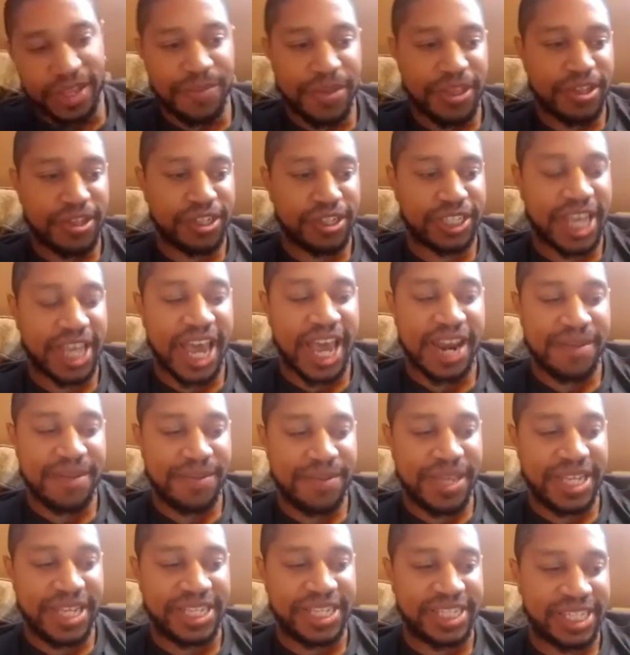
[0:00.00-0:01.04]
there's got to
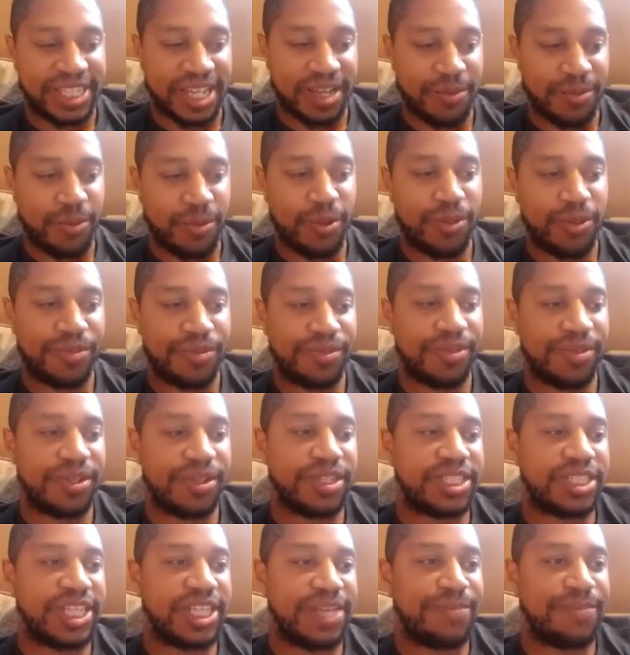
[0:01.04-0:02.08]
be,
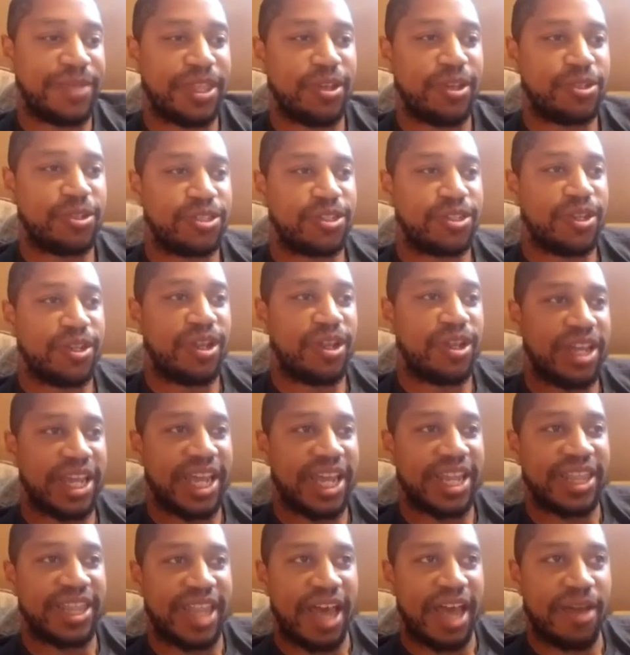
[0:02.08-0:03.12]
but those,
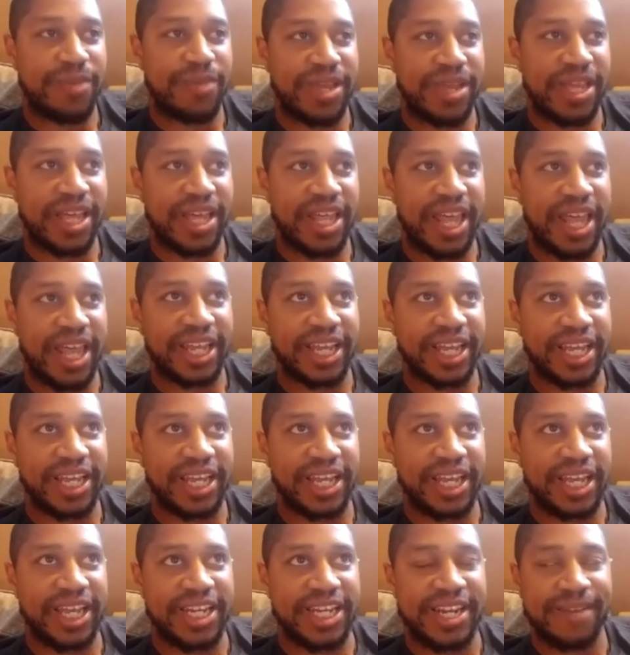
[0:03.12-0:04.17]
again, that would be
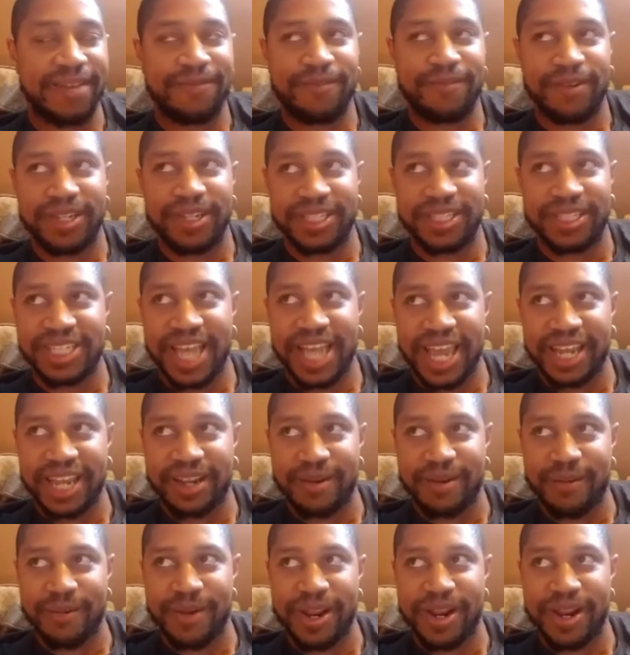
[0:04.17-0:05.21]
a different set
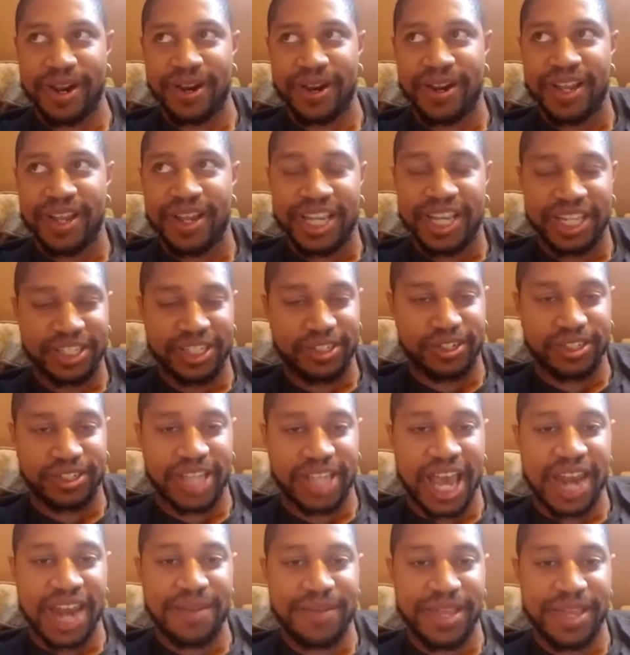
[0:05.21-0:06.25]
career, because there's
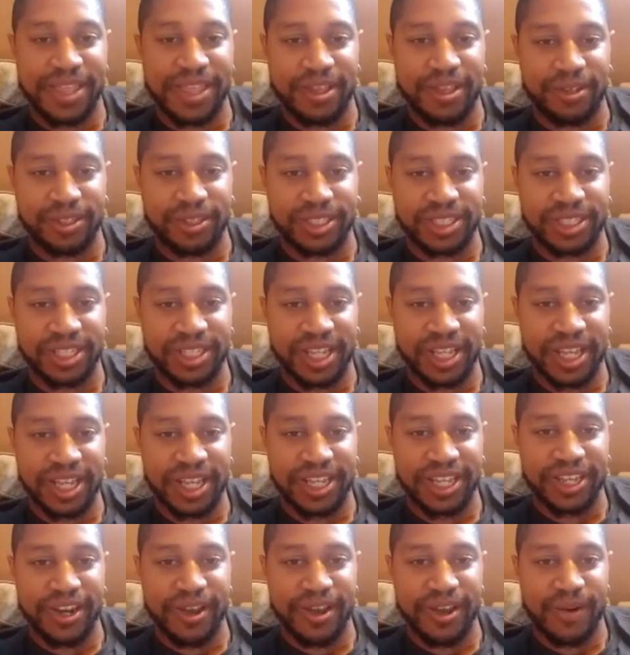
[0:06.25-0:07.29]
got to be those,
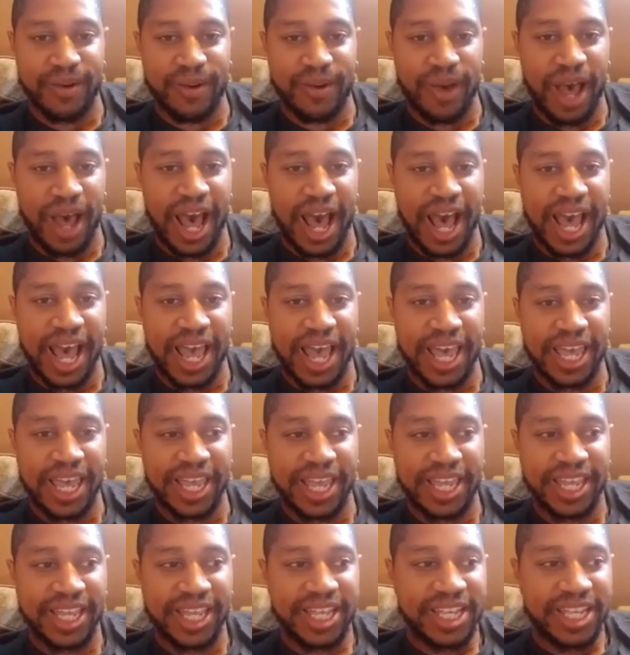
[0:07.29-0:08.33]
high
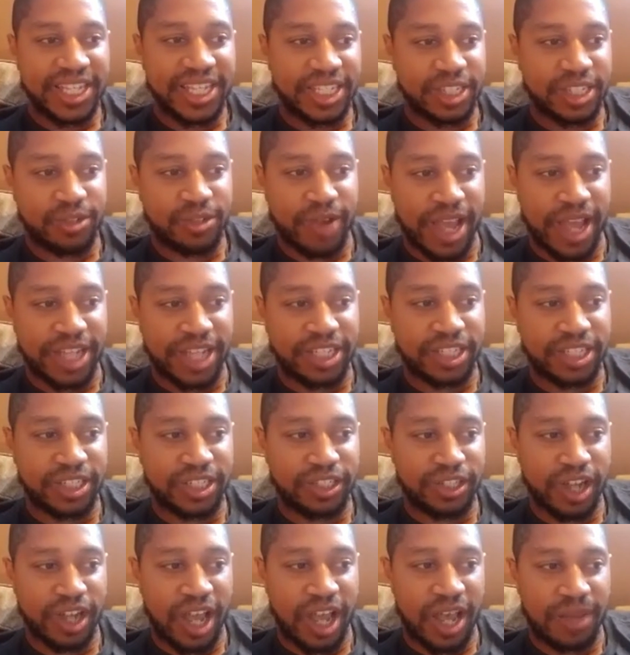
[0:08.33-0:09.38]
stress
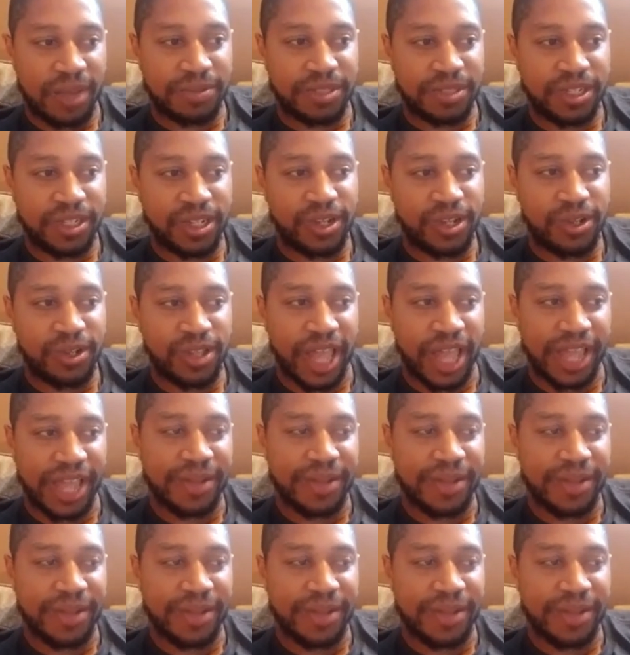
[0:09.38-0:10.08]
jobs too. Like,